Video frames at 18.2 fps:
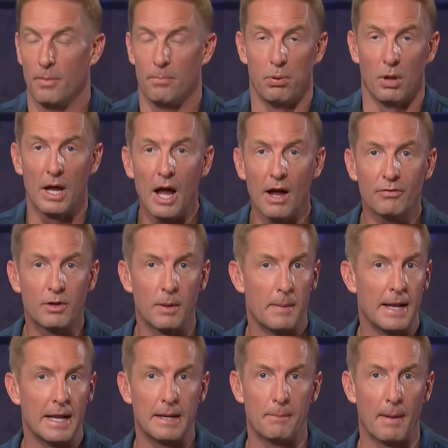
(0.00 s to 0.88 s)
The playoff
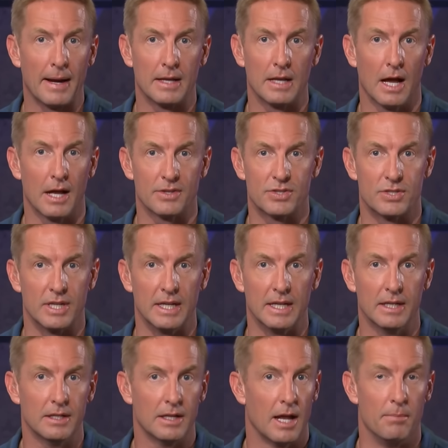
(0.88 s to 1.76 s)
committee might not
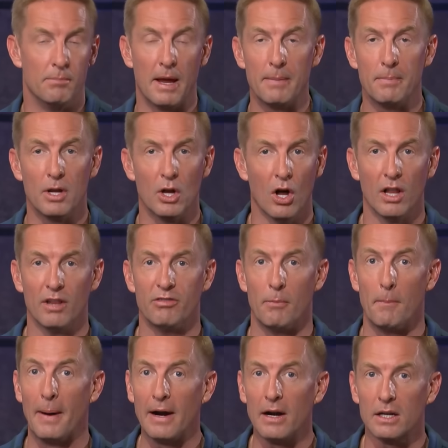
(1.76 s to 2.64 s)
see it, and maybe all
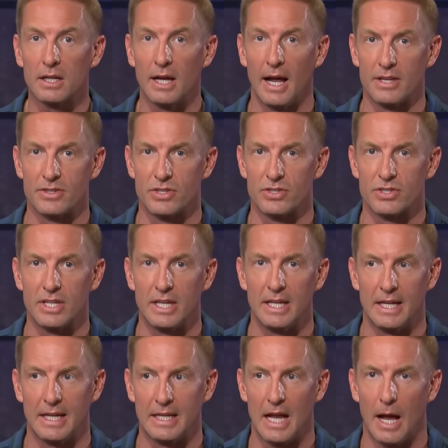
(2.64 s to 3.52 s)
of America hasn't
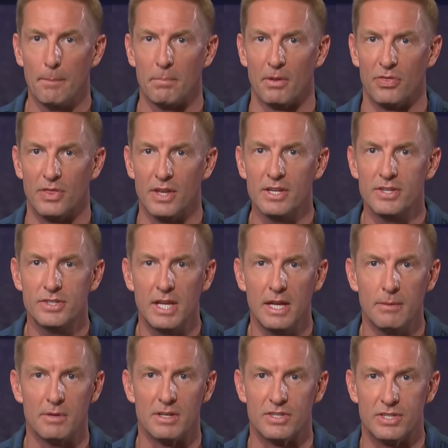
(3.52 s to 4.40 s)
seen it yet, but this
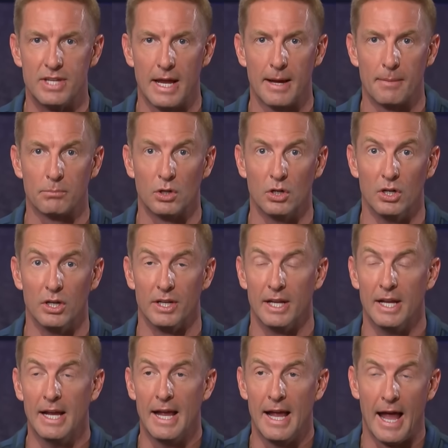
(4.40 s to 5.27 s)
team is damn
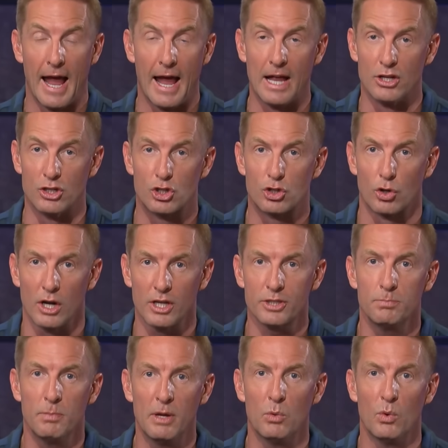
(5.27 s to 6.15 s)
good. And
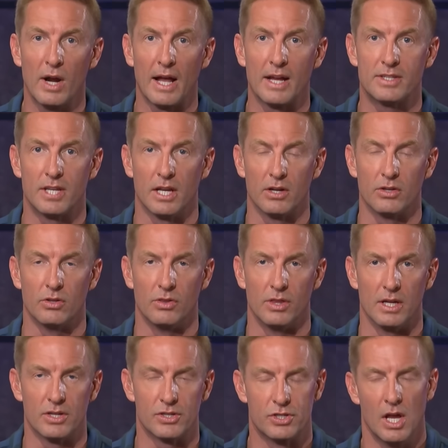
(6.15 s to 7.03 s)
trust me when I tell you
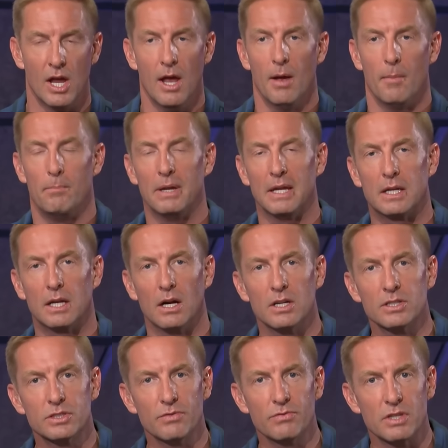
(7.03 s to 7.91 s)
this,
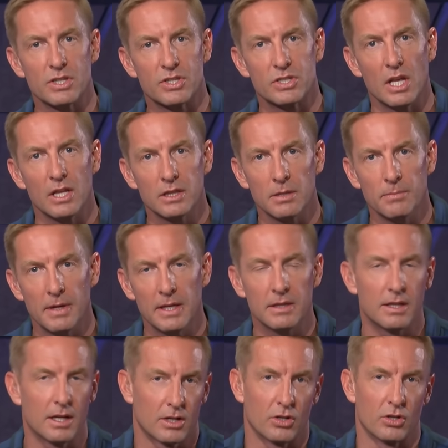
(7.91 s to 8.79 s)
because of the
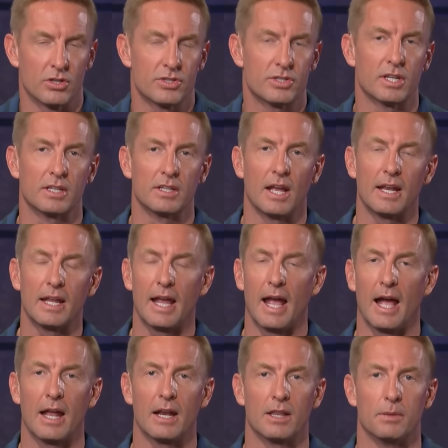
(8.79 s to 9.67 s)
sentiment that Curt
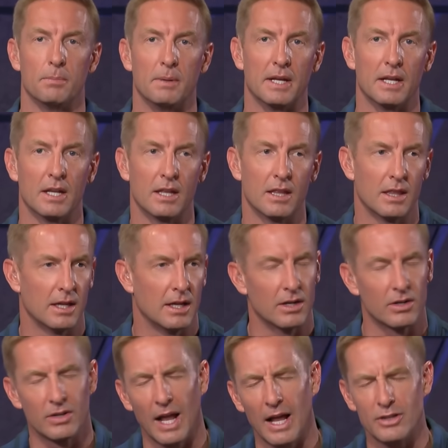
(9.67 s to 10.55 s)
Cignetti had at the beginning of the
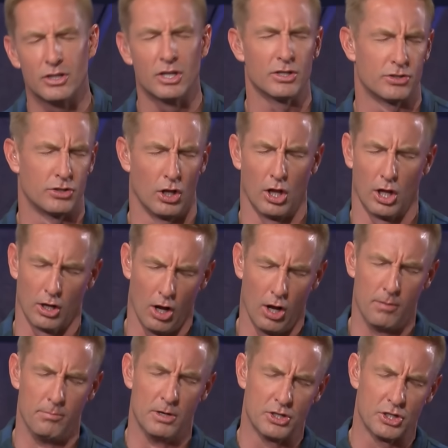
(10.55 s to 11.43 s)
year, not just they're like,
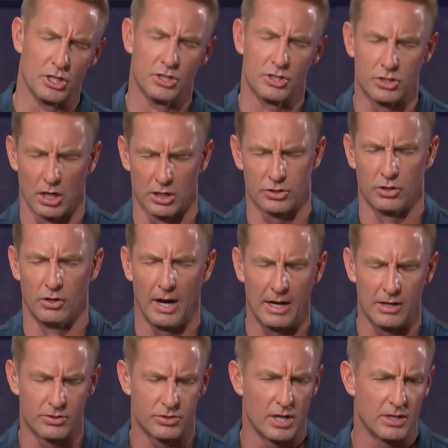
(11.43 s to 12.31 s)
oh, Michigan sucks and
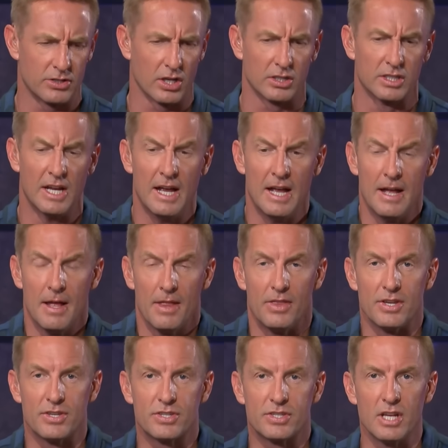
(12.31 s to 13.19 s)
Ohio State sucks,
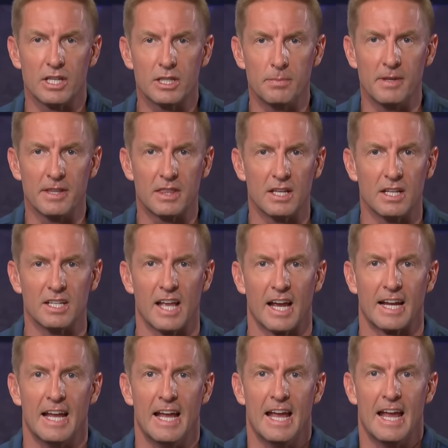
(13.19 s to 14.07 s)
the sentiment that
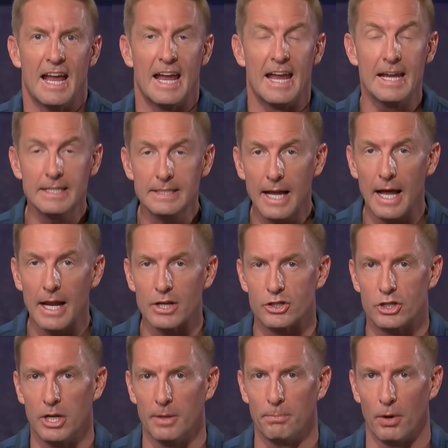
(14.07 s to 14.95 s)
like, he's got
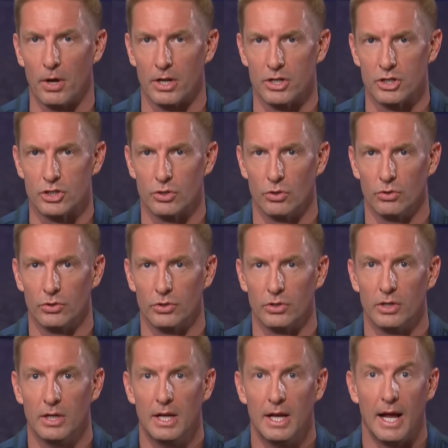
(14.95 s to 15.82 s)
a chip on his
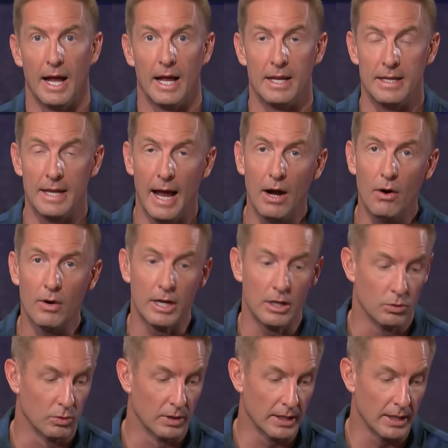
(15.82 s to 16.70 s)
shoulder. And now
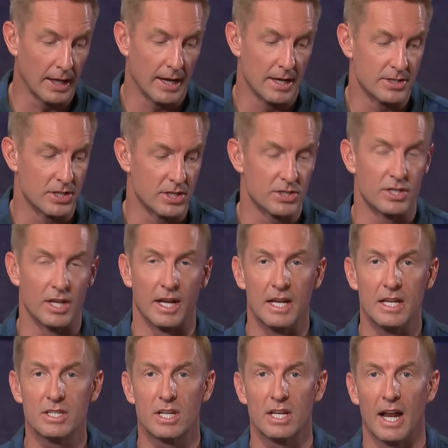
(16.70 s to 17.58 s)
he realizes
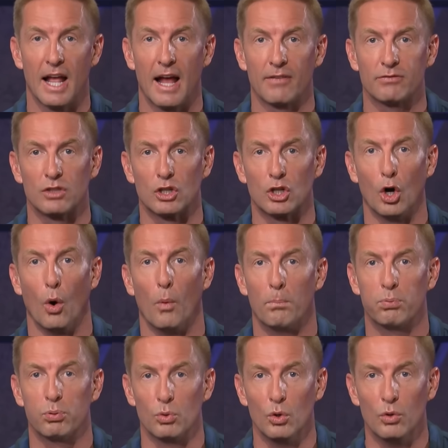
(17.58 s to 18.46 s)
that he's going to have to go
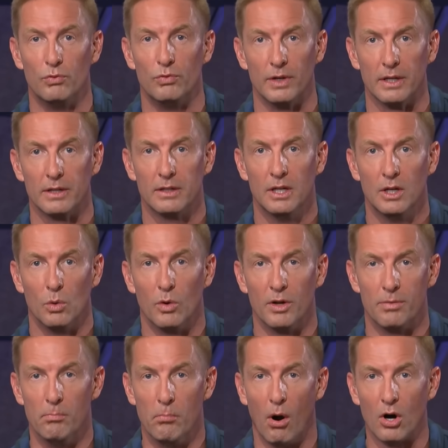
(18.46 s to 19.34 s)
prove it
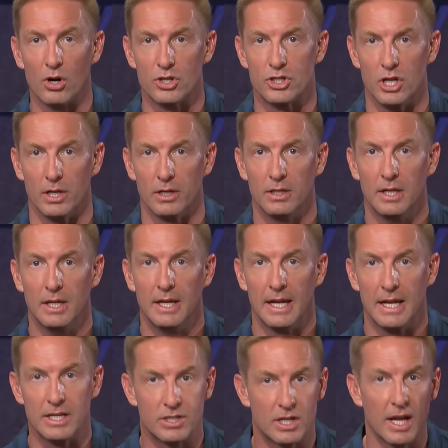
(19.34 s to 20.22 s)
with margin.
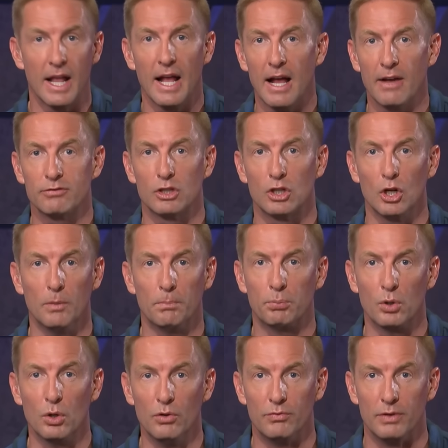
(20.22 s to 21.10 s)
He's going to have to go
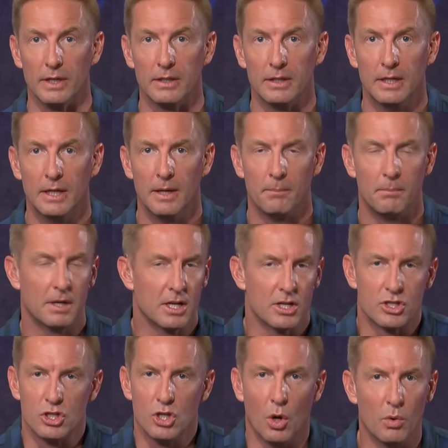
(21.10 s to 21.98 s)
prove it
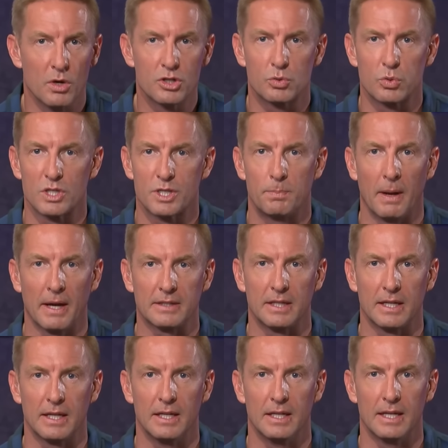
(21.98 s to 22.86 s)
because no one's
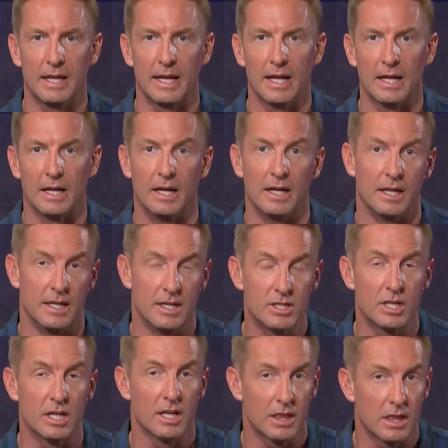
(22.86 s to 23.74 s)
respecting Indiana. And
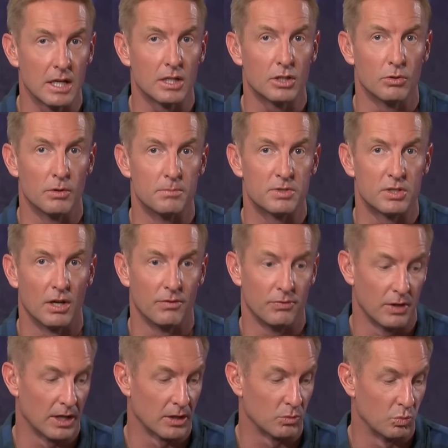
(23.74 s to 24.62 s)
he's going to think to
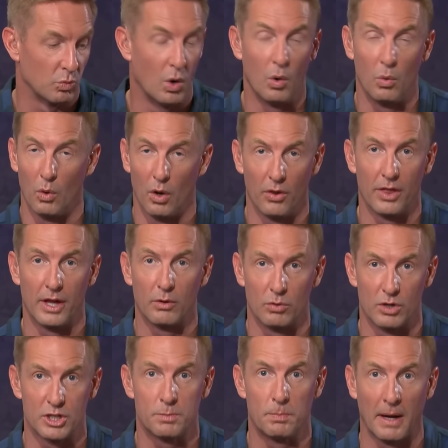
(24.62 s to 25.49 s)
himself, like, well, will they
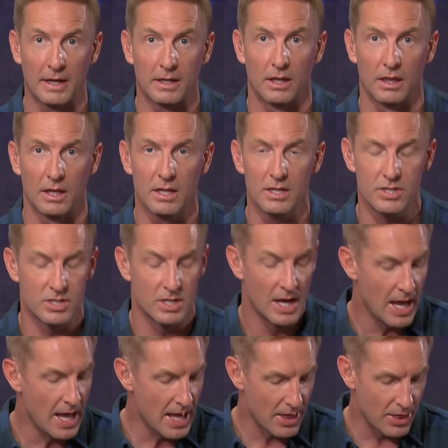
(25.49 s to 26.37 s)
respect this?
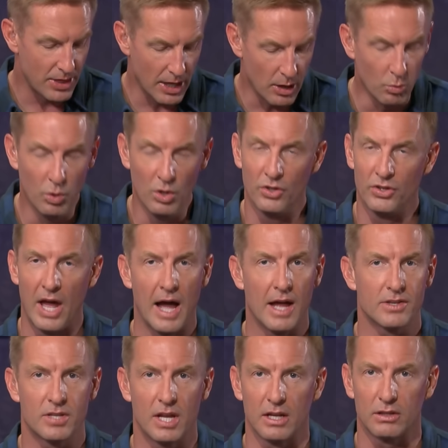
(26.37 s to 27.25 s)
They will
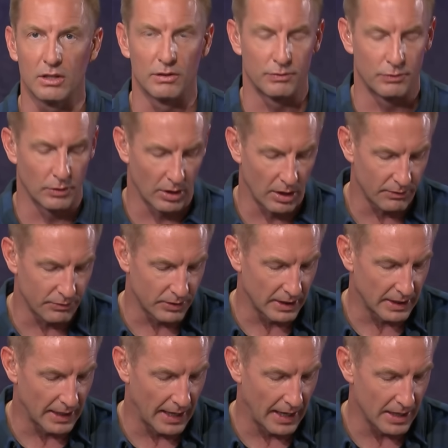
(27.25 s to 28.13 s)
not take their foot off
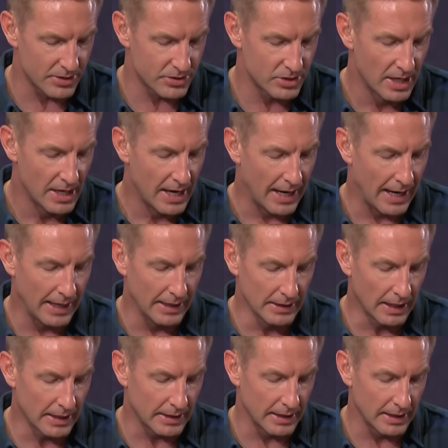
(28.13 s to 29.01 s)
the gas.
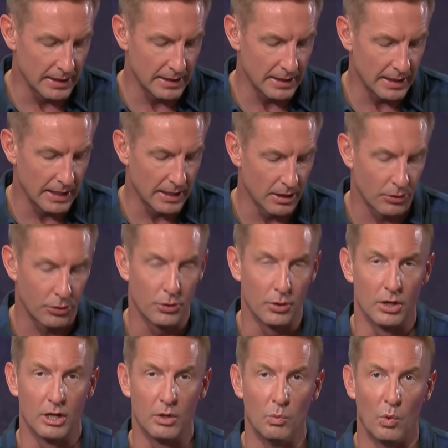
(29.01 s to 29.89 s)
I like Indiana
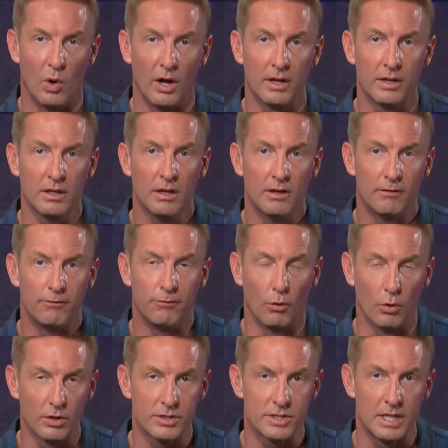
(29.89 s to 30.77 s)
31
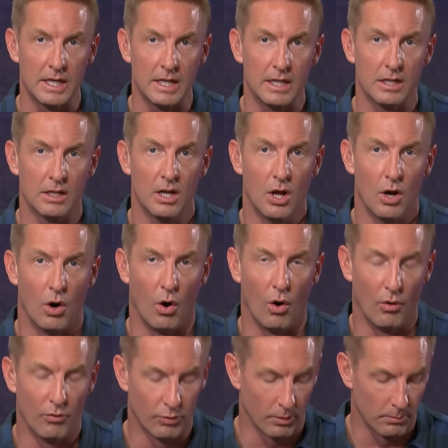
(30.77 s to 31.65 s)
14
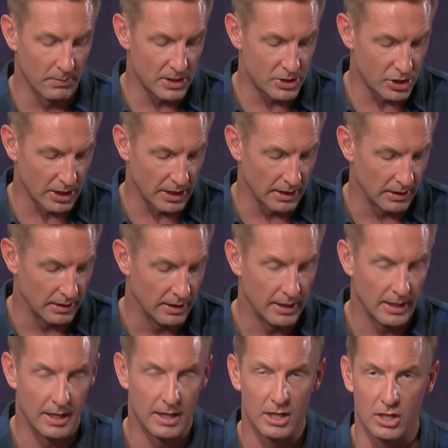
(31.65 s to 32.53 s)
over Michigan
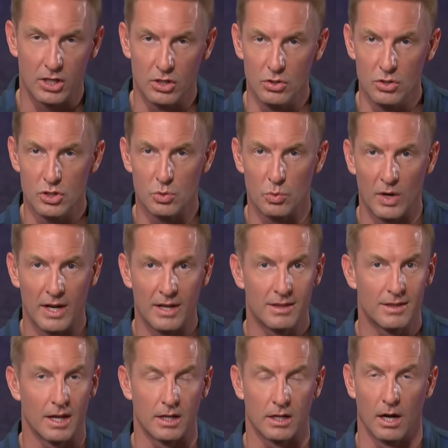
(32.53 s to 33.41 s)
in a huge
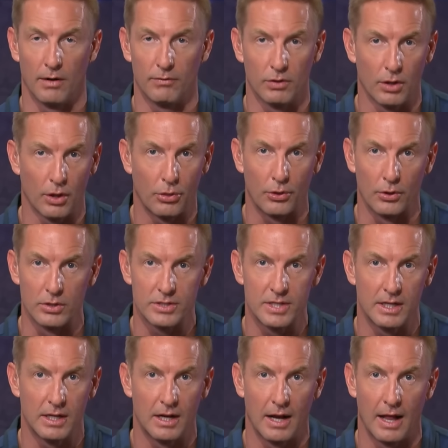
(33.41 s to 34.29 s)
win. They cover the
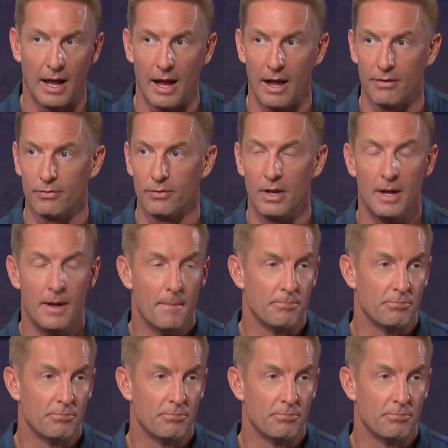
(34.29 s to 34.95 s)
13 and a half.